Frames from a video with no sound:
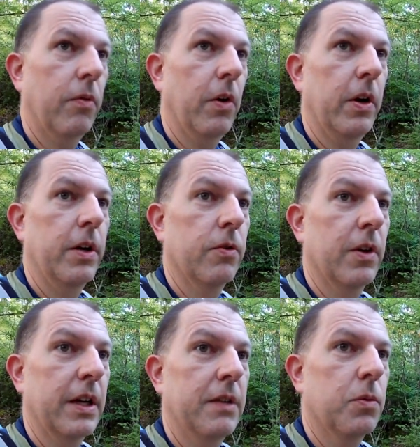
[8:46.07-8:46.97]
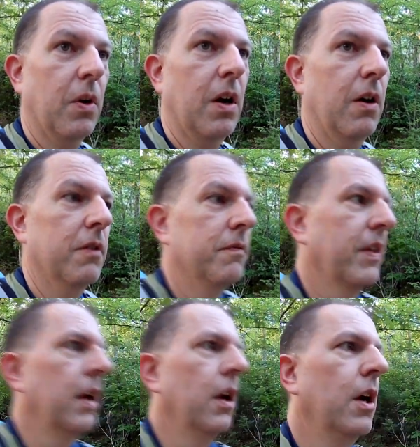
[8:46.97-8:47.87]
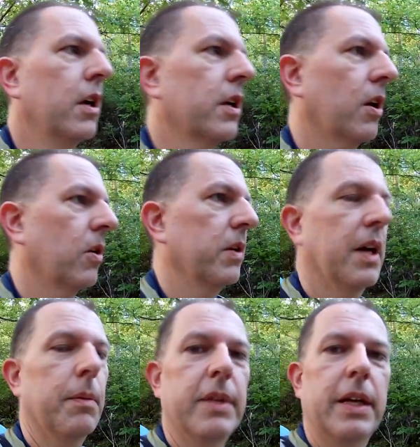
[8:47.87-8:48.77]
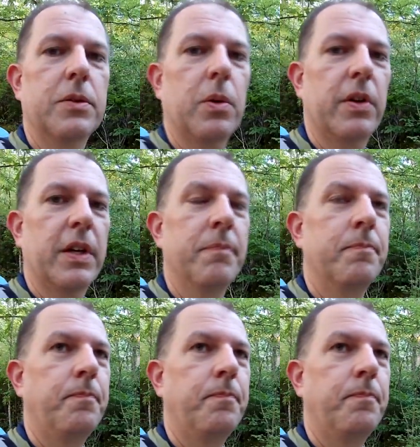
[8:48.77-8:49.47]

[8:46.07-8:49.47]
The rhododendron leaves were all curled up and that sort of thing.